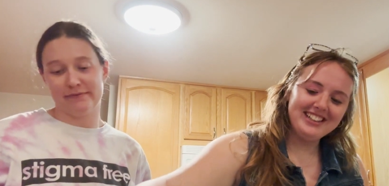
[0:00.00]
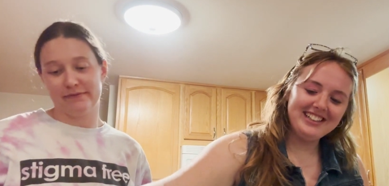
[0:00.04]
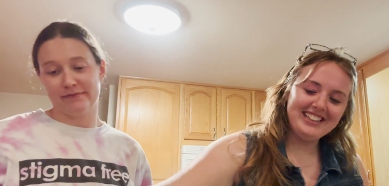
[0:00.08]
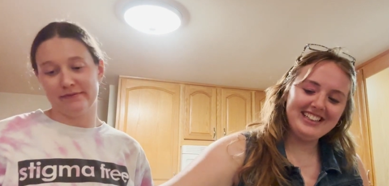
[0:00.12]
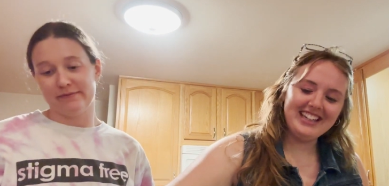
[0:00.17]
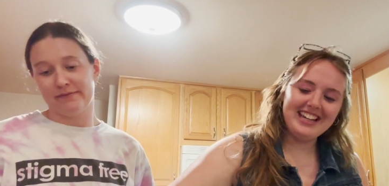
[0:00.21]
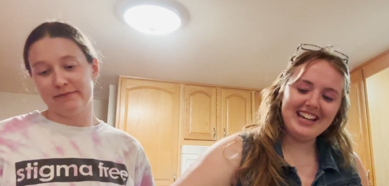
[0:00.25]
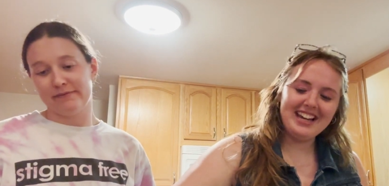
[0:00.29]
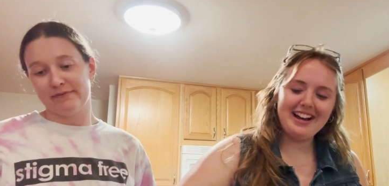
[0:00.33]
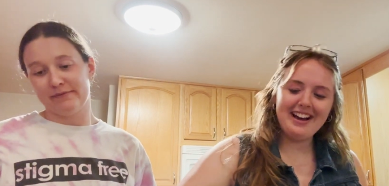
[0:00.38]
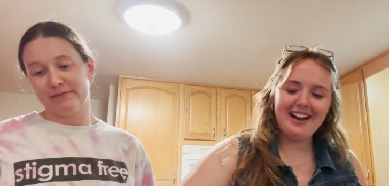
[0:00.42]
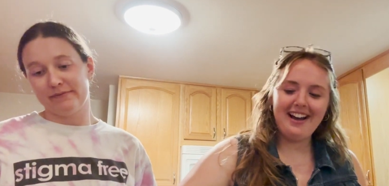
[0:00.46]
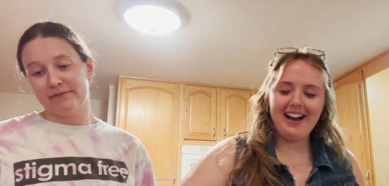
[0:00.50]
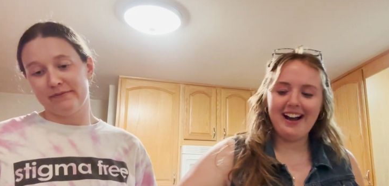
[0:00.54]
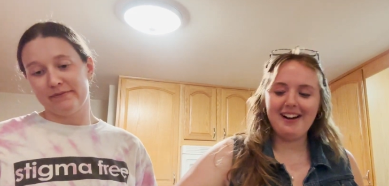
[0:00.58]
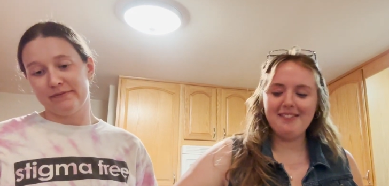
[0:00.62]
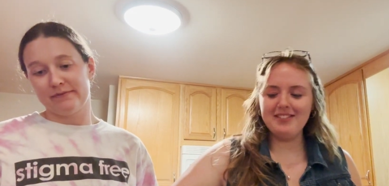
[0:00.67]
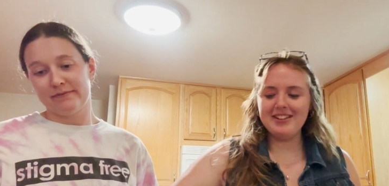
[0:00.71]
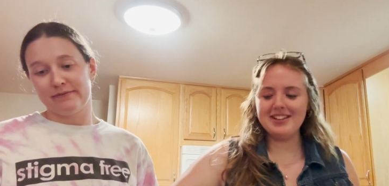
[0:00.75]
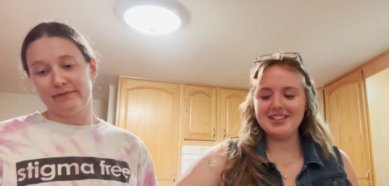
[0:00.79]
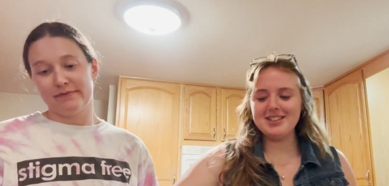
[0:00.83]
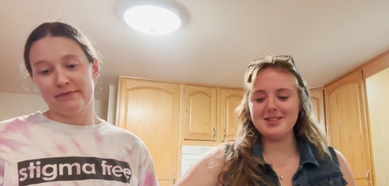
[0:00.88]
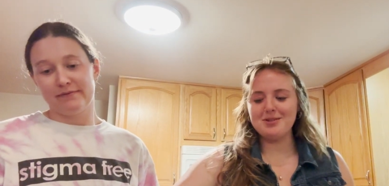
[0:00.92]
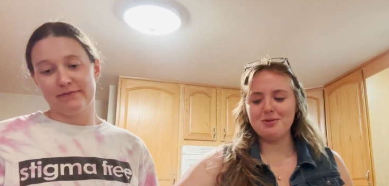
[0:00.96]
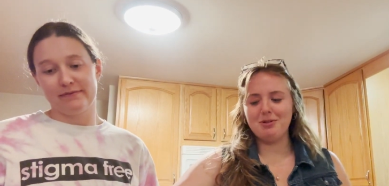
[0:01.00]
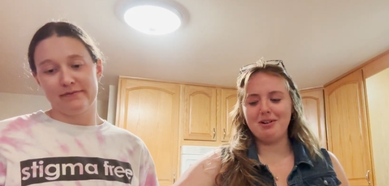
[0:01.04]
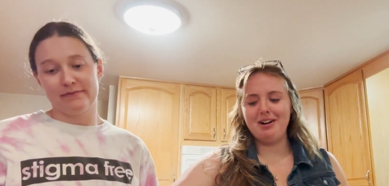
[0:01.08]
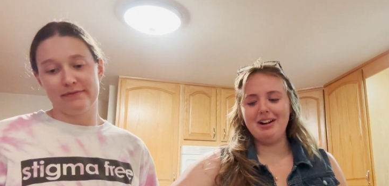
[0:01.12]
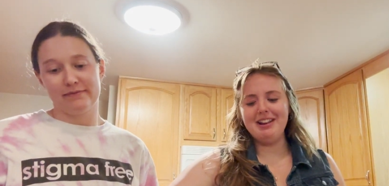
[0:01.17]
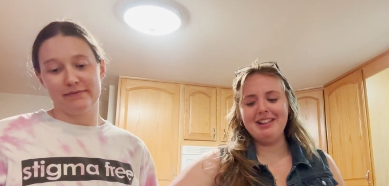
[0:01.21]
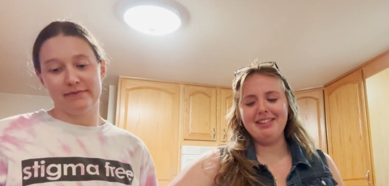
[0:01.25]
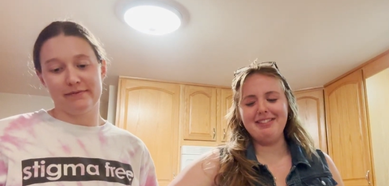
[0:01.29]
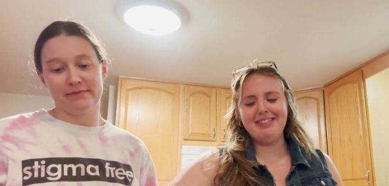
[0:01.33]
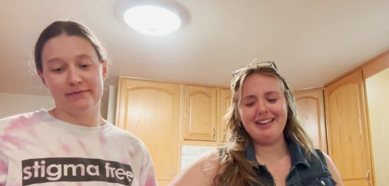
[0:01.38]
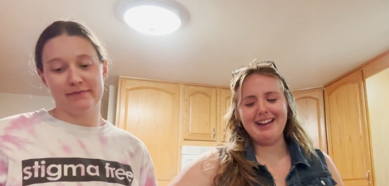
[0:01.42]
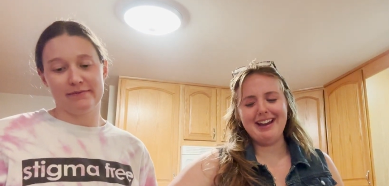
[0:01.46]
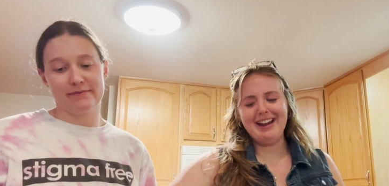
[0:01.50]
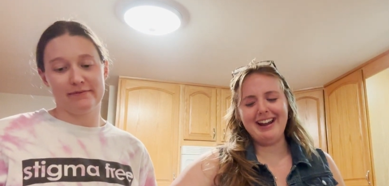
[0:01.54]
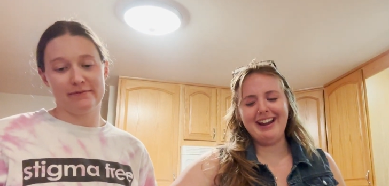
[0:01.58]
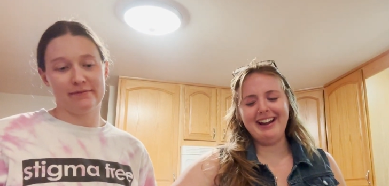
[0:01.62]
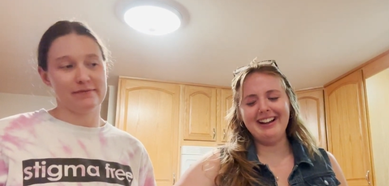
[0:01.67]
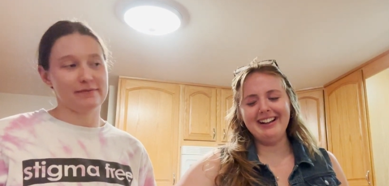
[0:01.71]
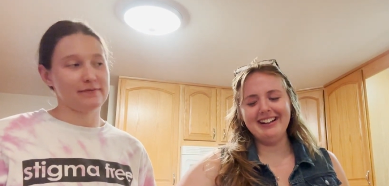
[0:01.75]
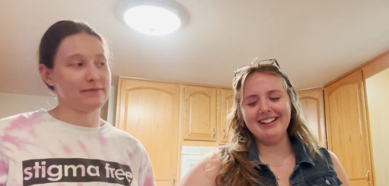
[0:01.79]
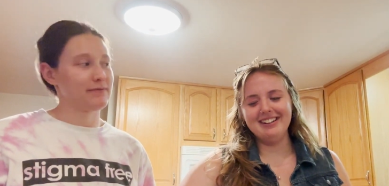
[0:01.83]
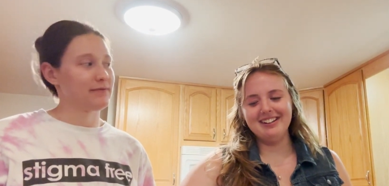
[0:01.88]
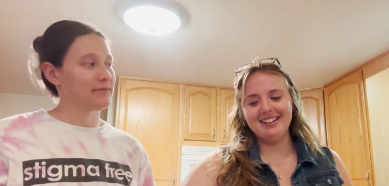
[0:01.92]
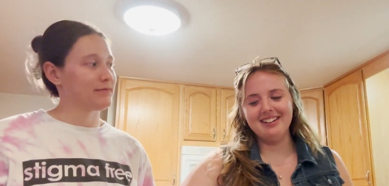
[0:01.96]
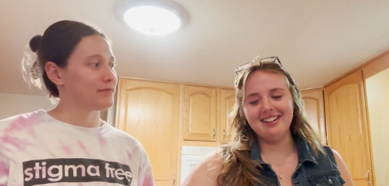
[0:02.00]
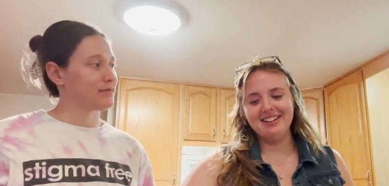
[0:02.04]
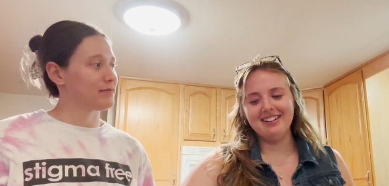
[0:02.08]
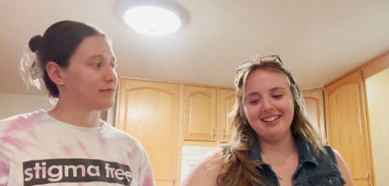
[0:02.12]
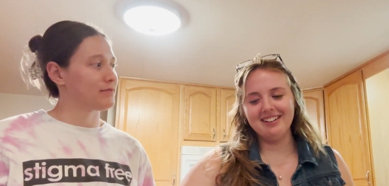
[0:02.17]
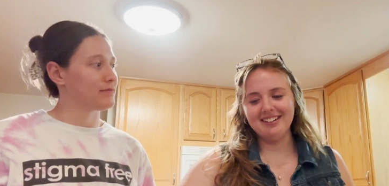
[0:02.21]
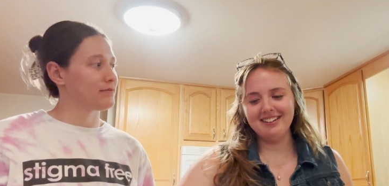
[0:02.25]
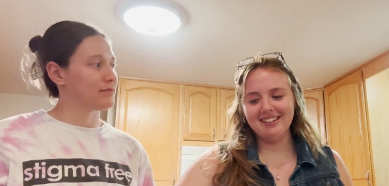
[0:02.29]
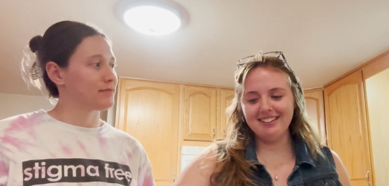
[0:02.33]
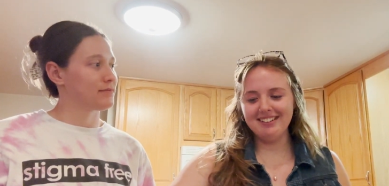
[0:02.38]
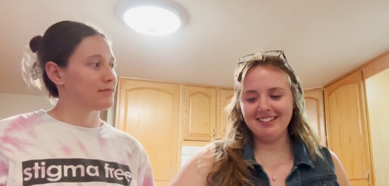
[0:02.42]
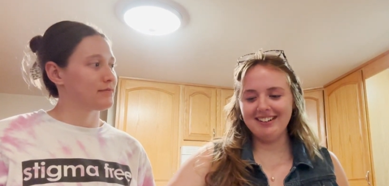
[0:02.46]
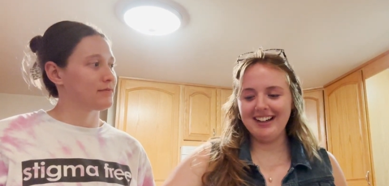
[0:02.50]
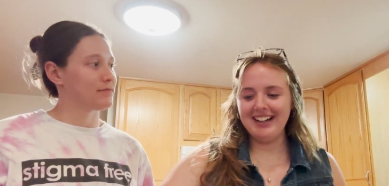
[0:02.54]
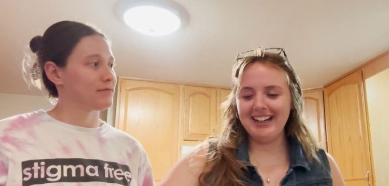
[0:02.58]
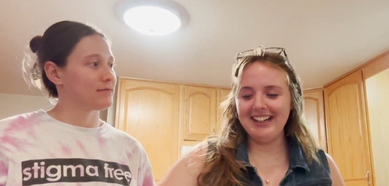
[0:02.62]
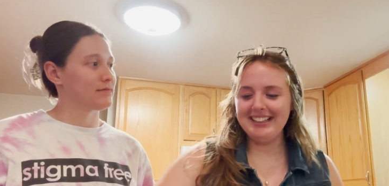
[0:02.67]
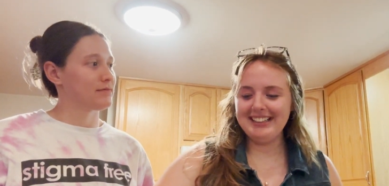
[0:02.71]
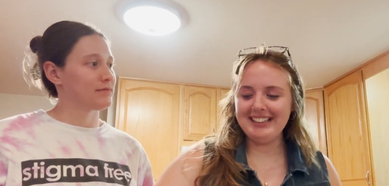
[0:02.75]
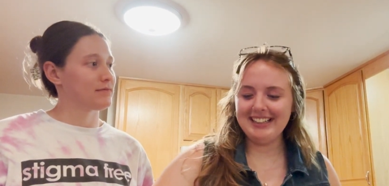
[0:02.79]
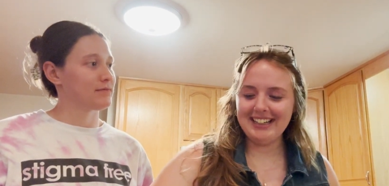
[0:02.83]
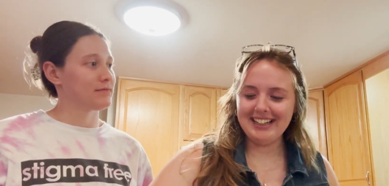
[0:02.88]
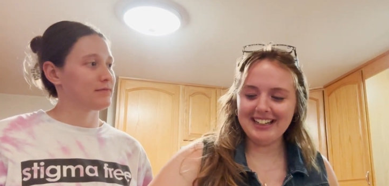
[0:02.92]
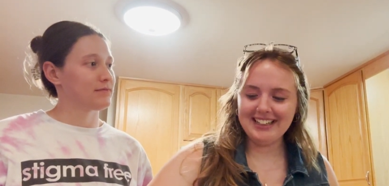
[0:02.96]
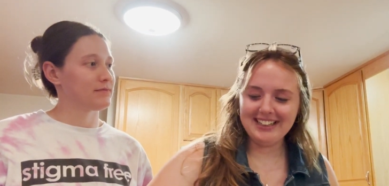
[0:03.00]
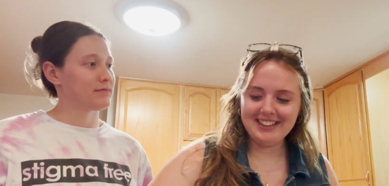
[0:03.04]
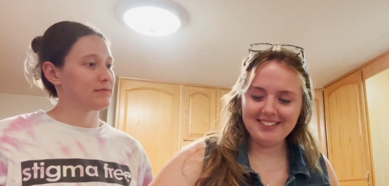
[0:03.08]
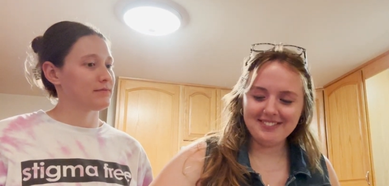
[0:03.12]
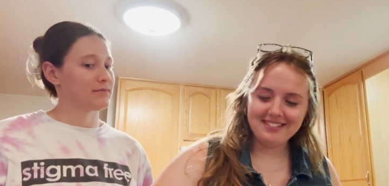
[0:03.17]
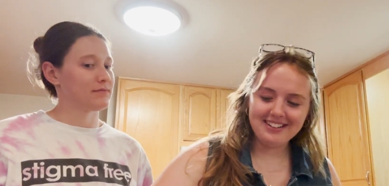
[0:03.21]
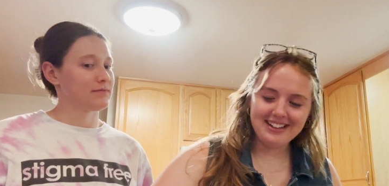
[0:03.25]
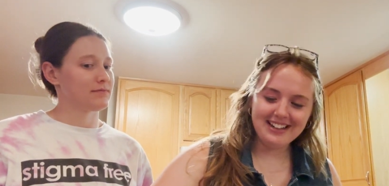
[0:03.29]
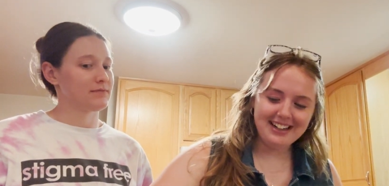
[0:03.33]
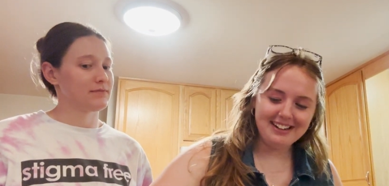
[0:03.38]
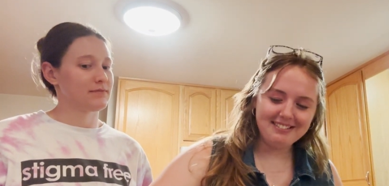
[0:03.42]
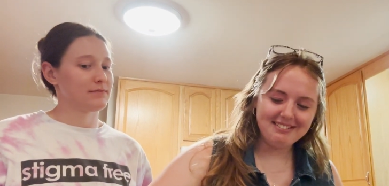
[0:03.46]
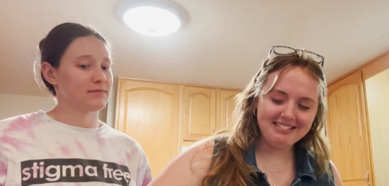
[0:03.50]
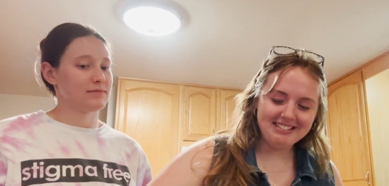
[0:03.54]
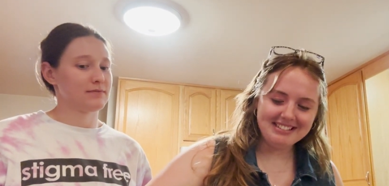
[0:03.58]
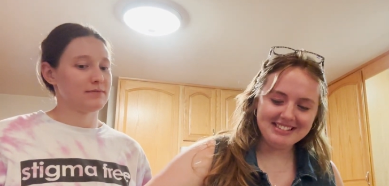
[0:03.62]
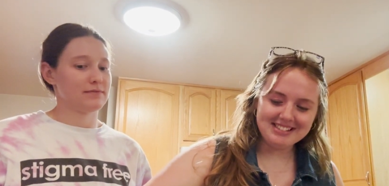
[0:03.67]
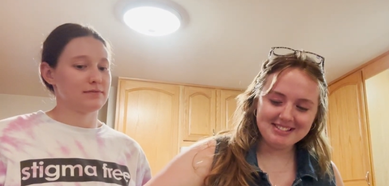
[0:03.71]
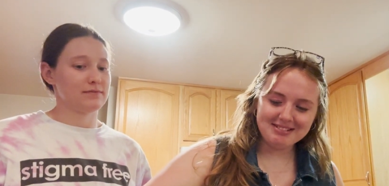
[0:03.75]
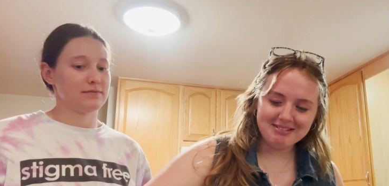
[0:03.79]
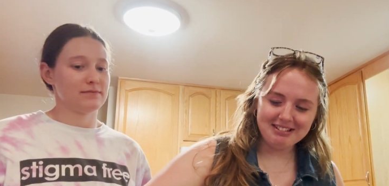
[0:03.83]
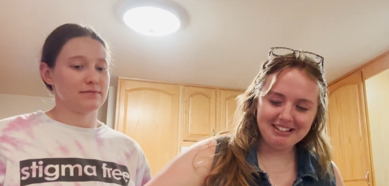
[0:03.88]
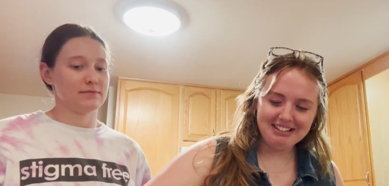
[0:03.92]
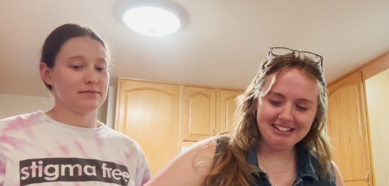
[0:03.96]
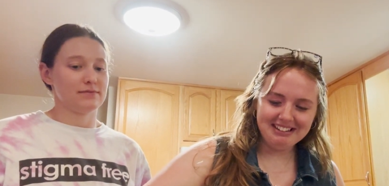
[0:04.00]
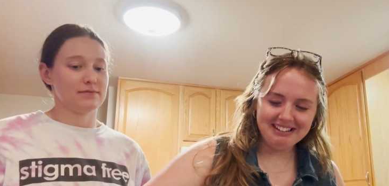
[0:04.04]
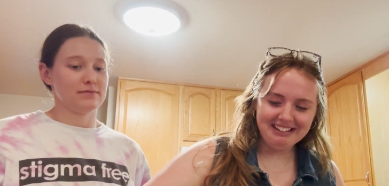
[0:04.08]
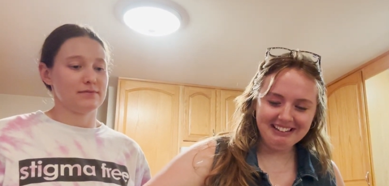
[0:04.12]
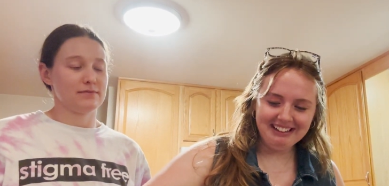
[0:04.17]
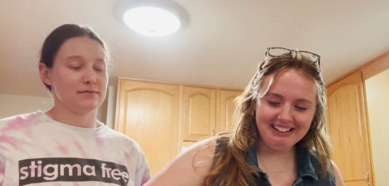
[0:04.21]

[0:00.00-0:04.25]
Speaker 1: can't have this one thing. I can't even have this one